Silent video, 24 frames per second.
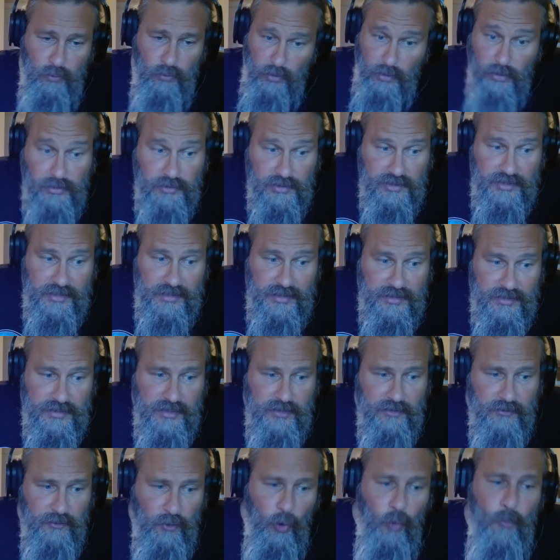
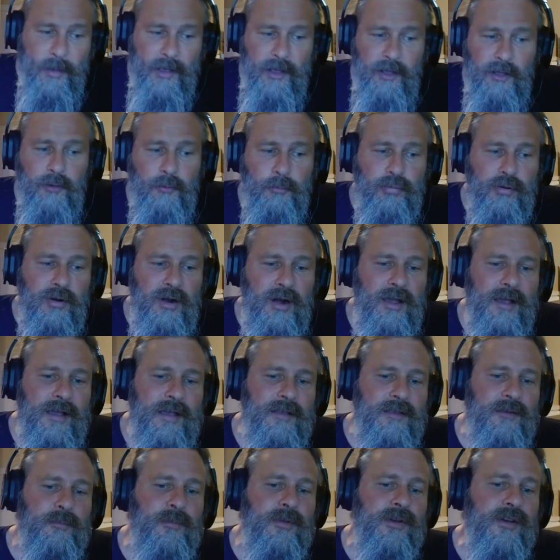world-changing Nobel
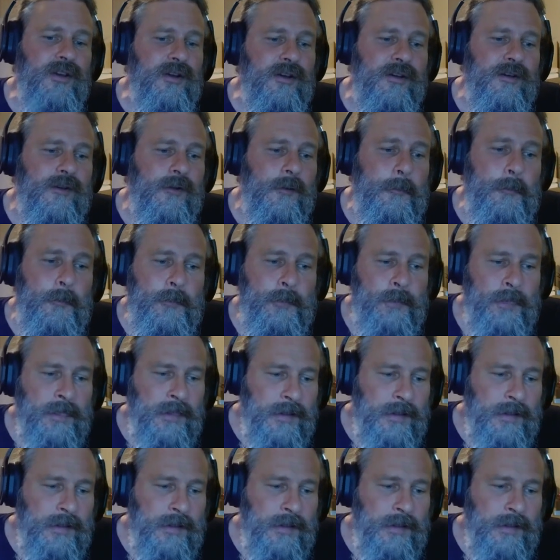Prize material.